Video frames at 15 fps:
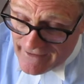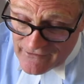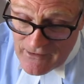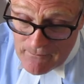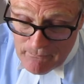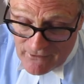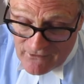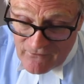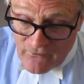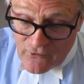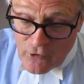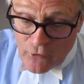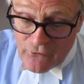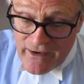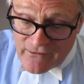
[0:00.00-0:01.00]
bit of a
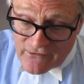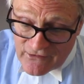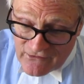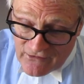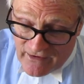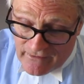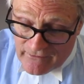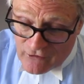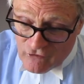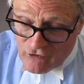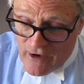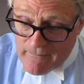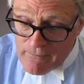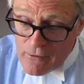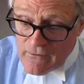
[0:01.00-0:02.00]
nonentity, and a
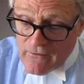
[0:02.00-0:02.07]
chap who